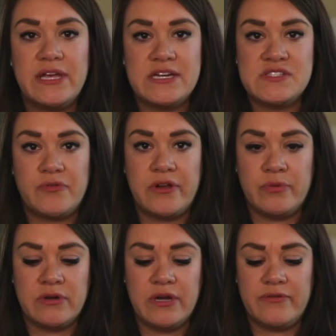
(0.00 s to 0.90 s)
has free
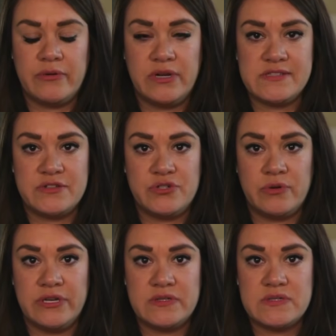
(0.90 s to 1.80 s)
will, everyone has a
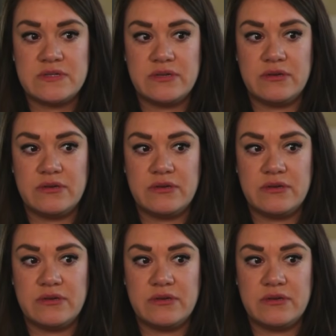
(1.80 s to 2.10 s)
choice.